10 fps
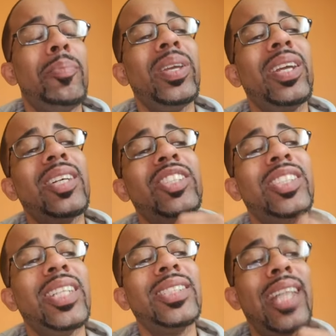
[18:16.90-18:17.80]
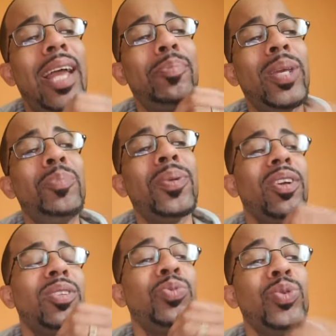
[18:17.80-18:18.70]
Because just like
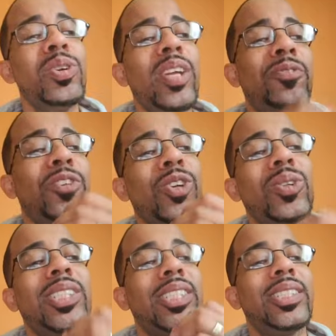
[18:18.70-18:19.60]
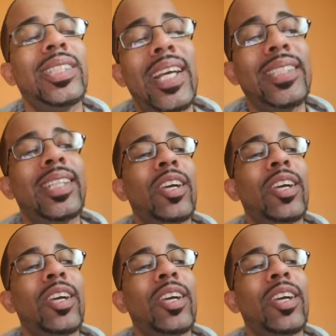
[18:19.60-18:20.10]
people are rooting for your success,